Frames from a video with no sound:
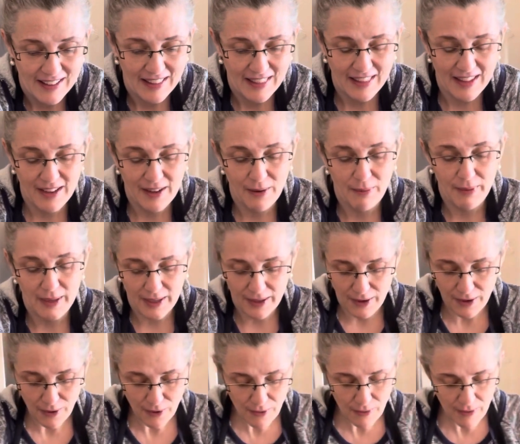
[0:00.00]
There we
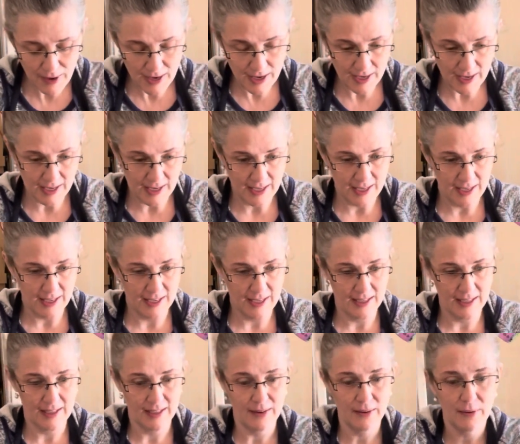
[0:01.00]
go.
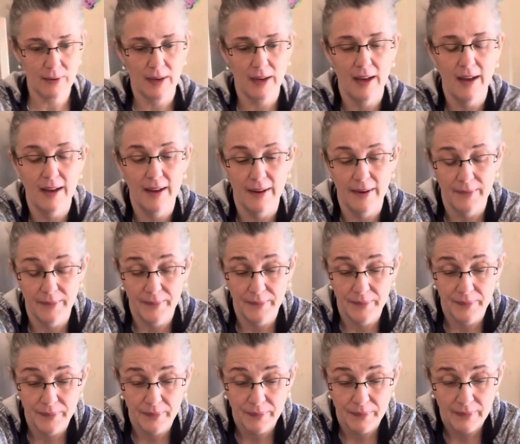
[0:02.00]
Okay,
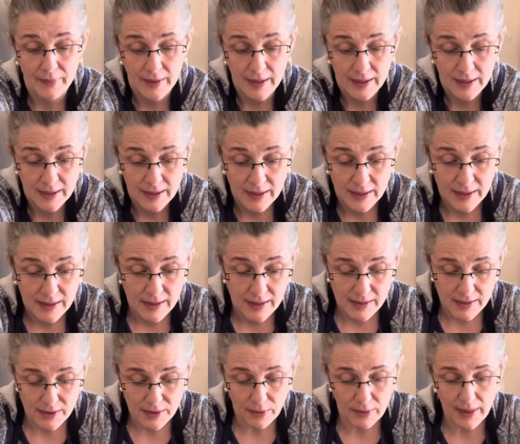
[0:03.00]

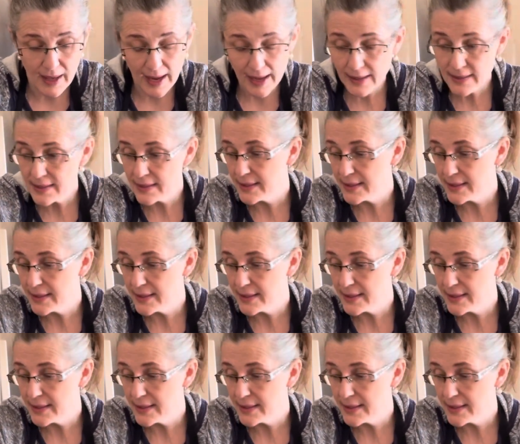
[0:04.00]
so that's